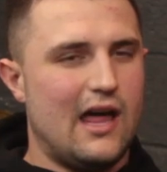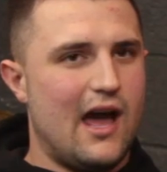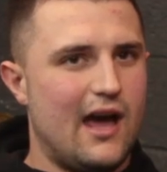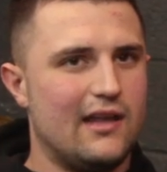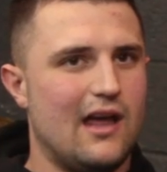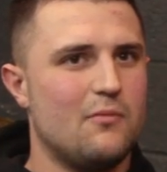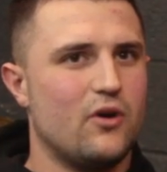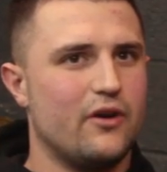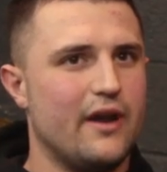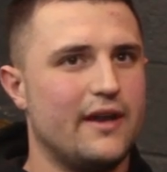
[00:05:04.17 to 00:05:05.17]
We did a
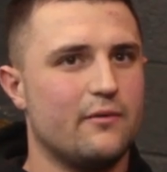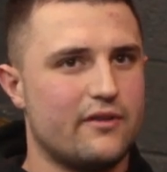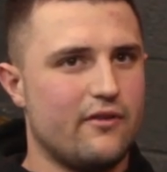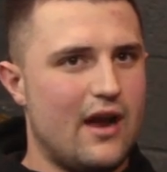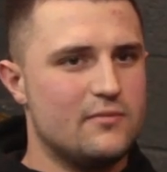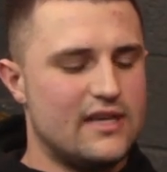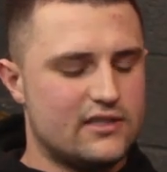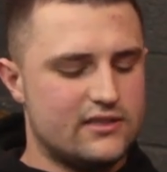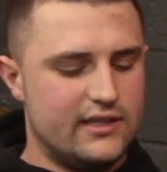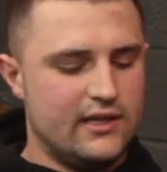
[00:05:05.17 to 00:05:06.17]
lot more running with
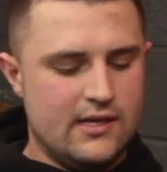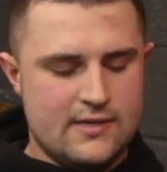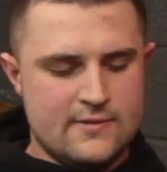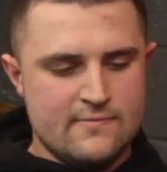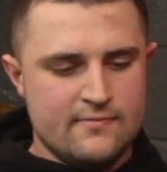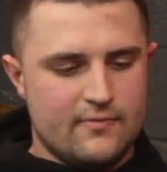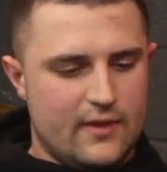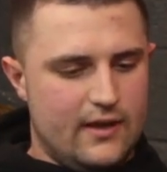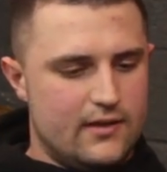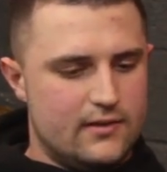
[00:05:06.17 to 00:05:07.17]
Grimes actually,
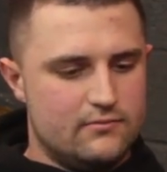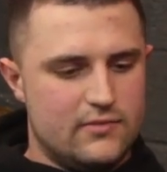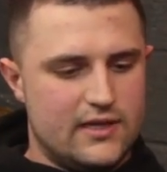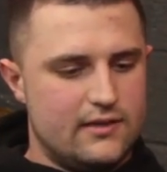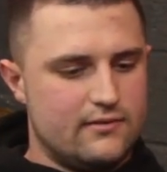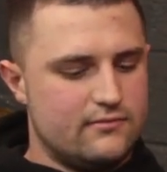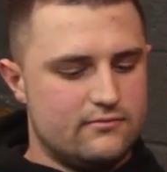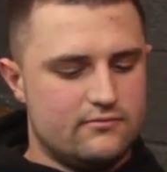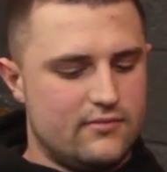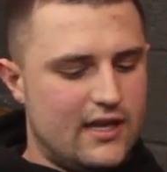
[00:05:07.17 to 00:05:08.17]
but
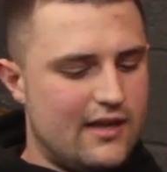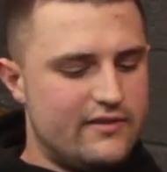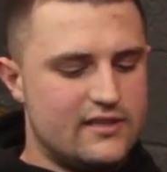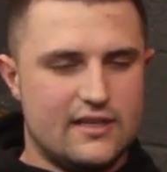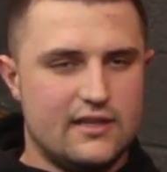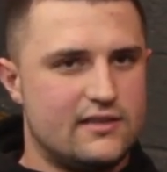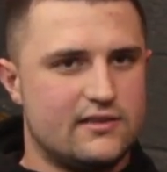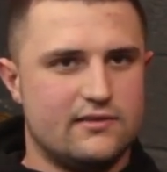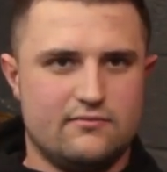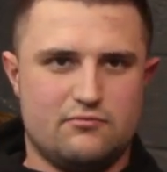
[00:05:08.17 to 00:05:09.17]
I love it
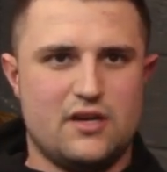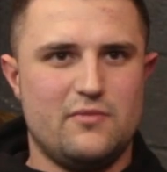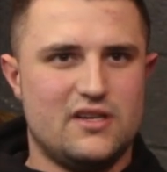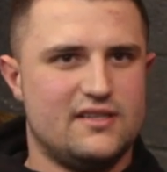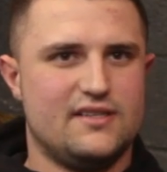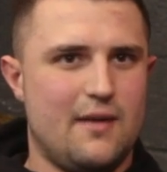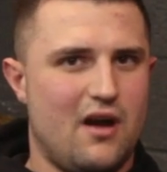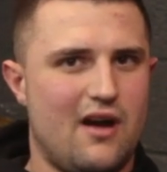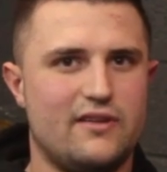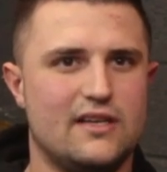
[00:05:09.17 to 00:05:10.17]
still. It's pretty much the
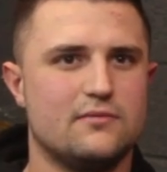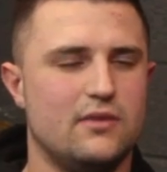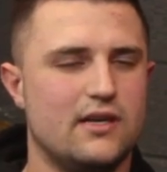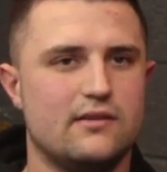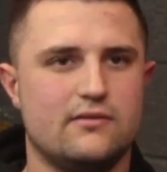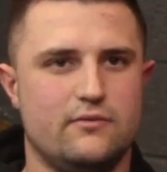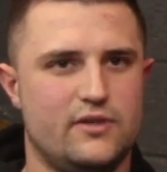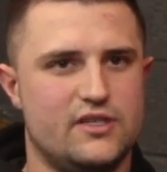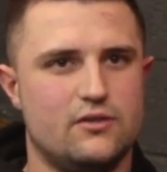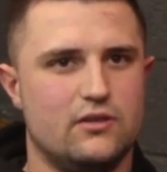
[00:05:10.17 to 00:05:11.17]
same offense, but
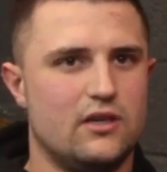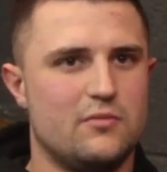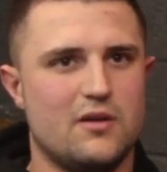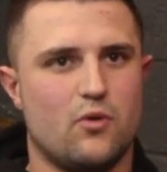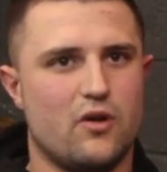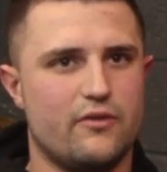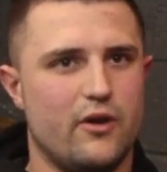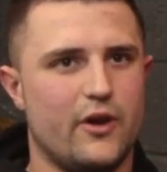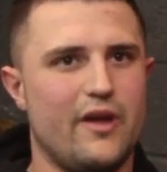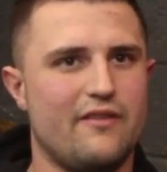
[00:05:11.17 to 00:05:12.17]
we just do a little bit
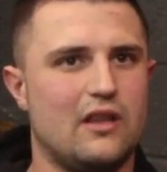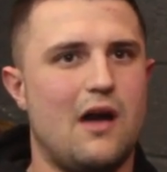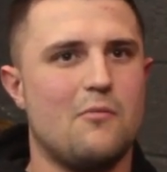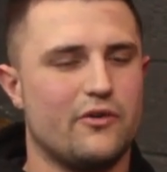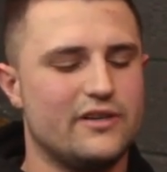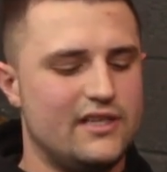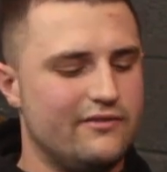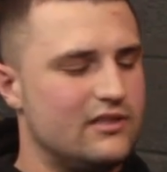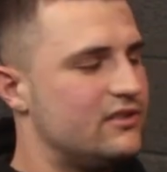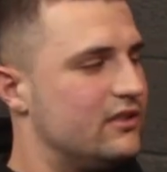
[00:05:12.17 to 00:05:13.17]
more throwing. We have a lot more
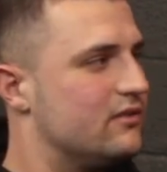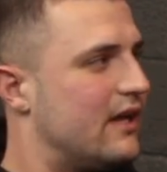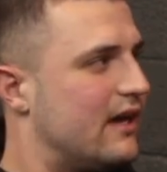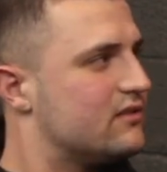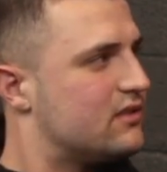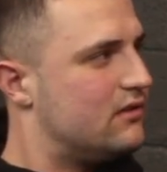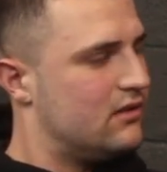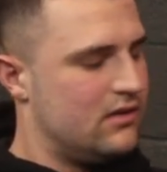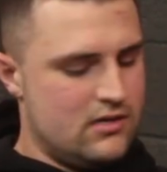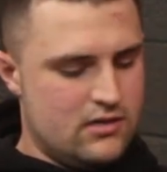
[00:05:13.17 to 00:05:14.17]
receivers too now,
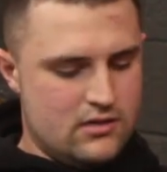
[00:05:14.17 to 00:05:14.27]
so.